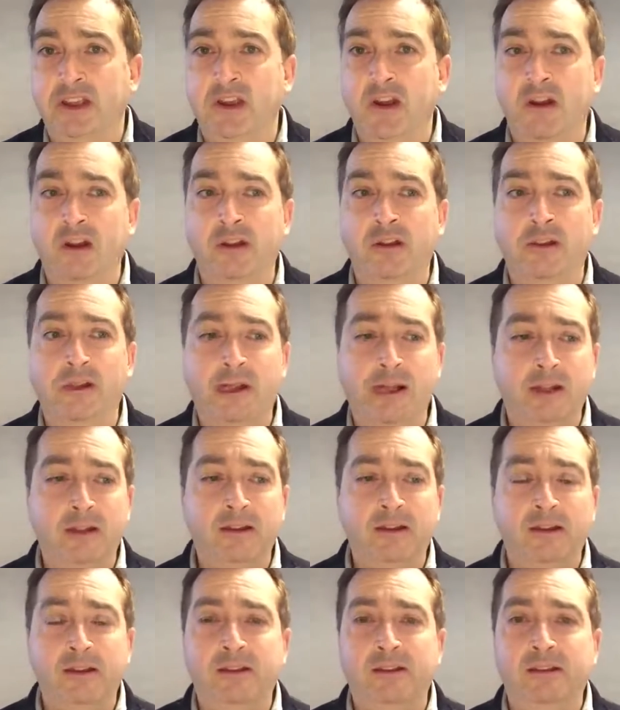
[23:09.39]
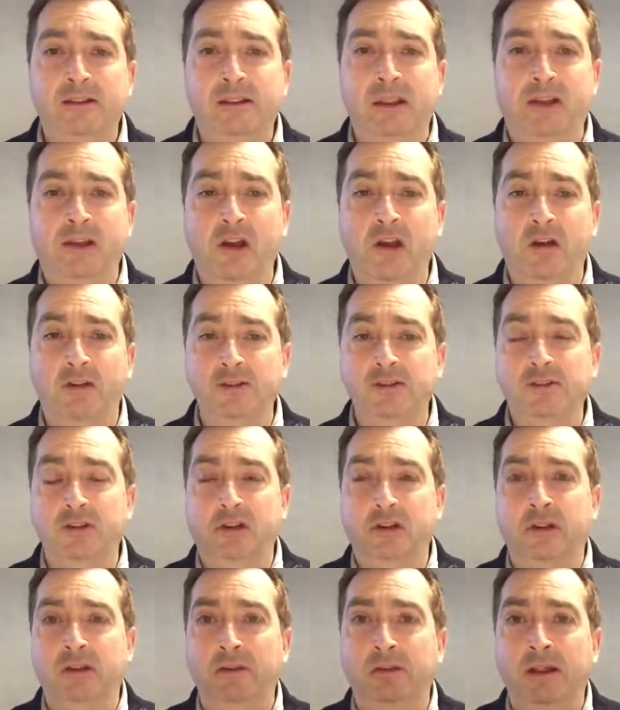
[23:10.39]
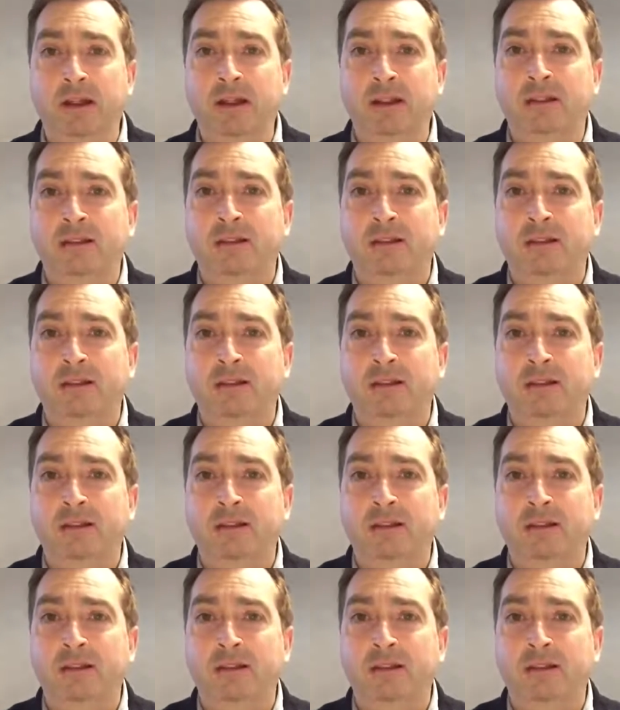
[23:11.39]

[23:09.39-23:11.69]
can't shuttle